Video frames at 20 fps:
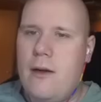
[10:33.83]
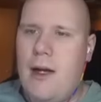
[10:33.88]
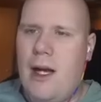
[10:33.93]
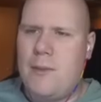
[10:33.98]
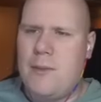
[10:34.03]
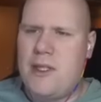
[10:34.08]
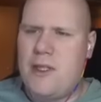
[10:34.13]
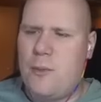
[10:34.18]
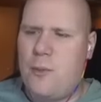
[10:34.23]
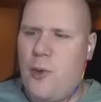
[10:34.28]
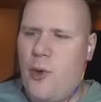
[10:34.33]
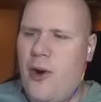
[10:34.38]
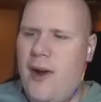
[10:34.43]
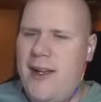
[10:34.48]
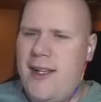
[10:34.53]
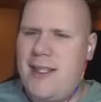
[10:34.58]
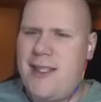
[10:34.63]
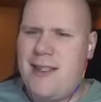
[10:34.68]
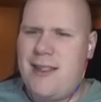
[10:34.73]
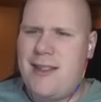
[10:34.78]
I'm
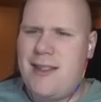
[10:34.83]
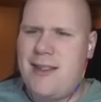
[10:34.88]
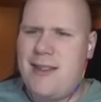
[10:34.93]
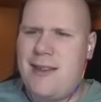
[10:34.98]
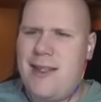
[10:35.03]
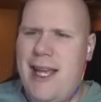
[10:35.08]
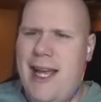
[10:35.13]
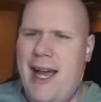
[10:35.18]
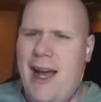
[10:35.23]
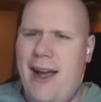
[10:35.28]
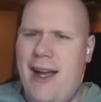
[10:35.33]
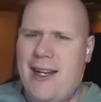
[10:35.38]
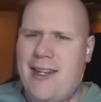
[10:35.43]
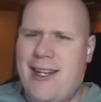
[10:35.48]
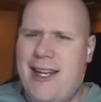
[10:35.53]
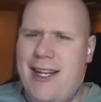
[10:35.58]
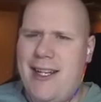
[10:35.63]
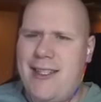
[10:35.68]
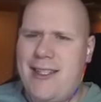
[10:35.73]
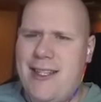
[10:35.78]
surprised the AI
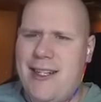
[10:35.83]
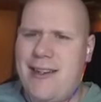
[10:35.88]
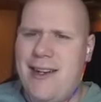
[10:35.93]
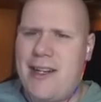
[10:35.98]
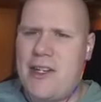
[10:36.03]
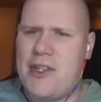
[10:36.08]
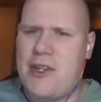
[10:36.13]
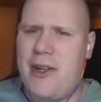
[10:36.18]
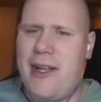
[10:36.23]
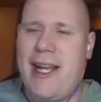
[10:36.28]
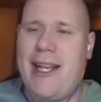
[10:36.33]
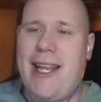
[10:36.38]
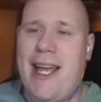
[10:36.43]
attacks here, actually.